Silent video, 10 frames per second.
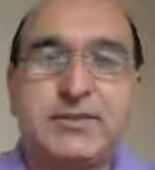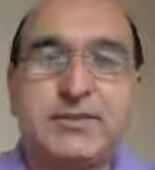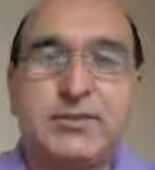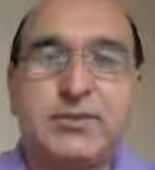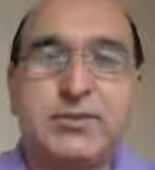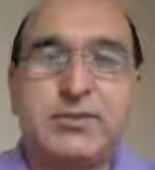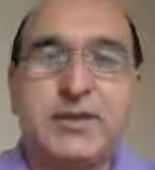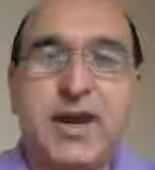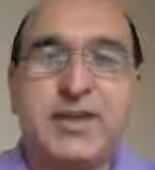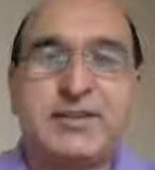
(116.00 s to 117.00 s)
Good.
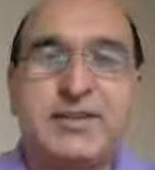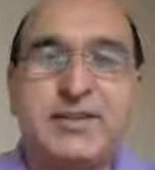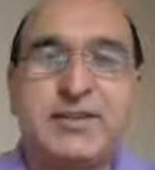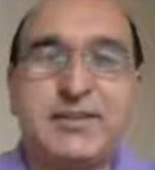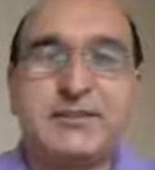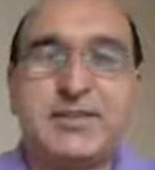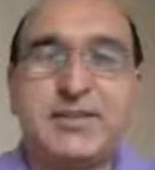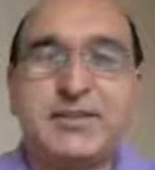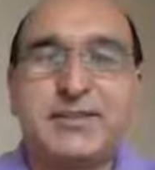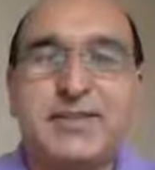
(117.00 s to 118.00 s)
Aisha Zafar.
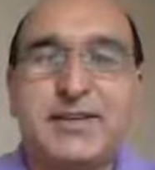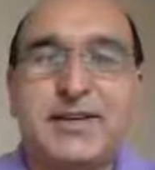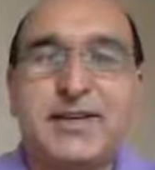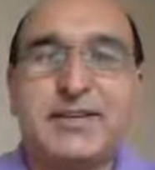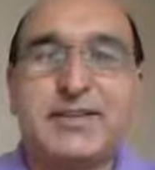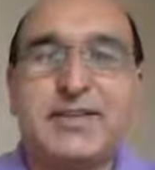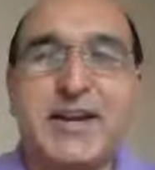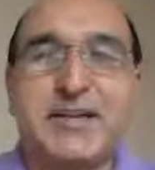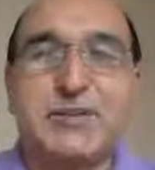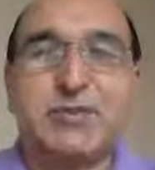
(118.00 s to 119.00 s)

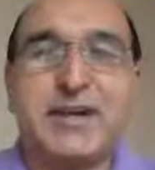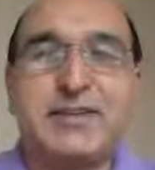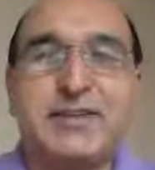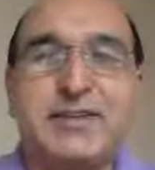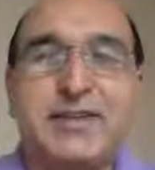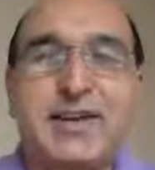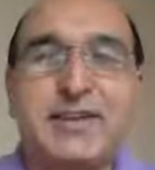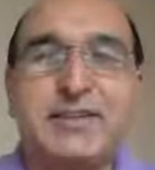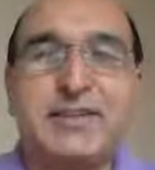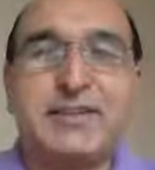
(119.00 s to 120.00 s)
Creative writing
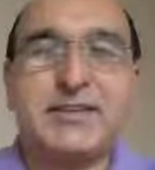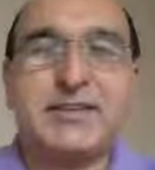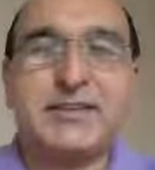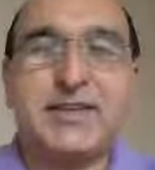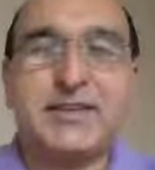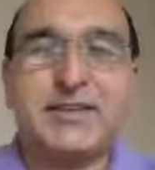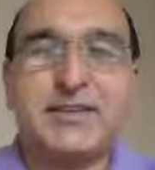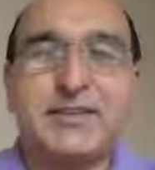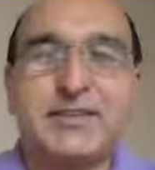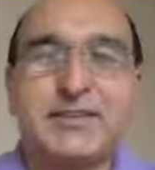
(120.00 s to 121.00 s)
and critical
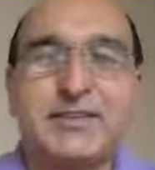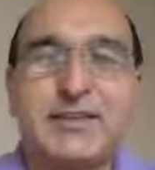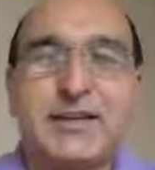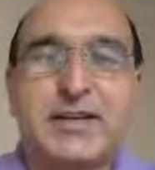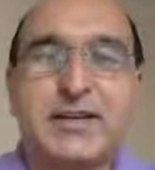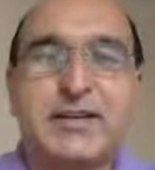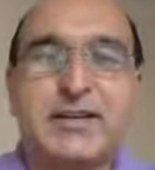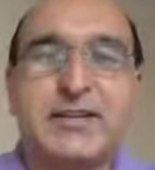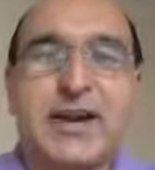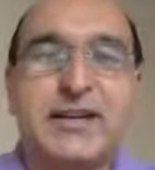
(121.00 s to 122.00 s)
thinking.
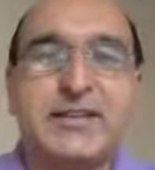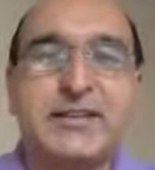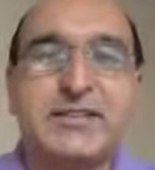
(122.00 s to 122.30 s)
Writing